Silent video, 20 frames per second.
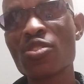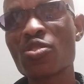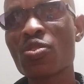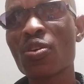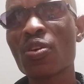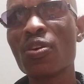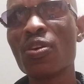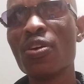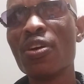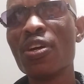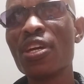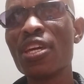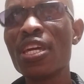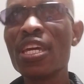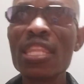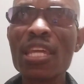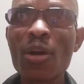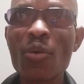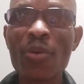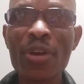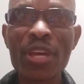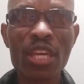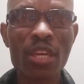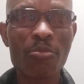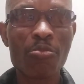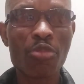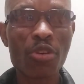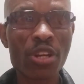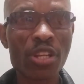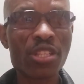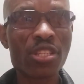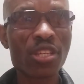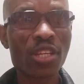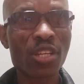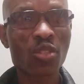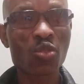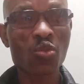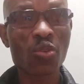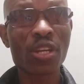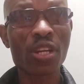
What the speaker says: So either way, politics,